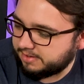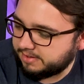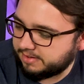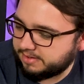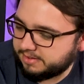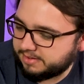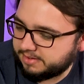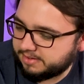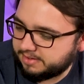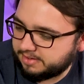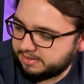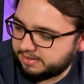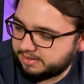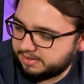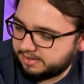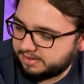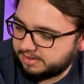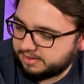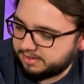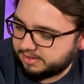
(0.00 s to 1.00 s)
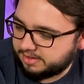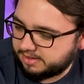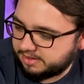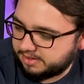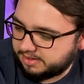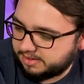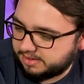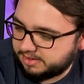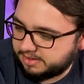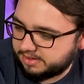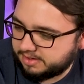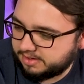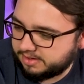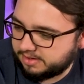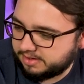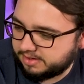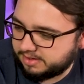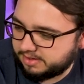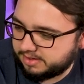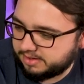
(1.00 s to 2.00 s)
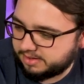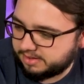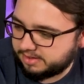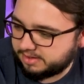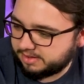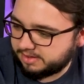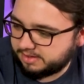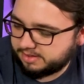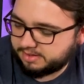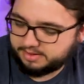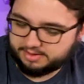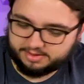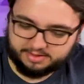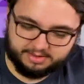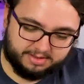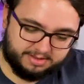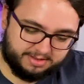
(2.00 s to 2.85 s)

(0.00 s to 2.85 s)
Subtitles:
This person isn't speaking.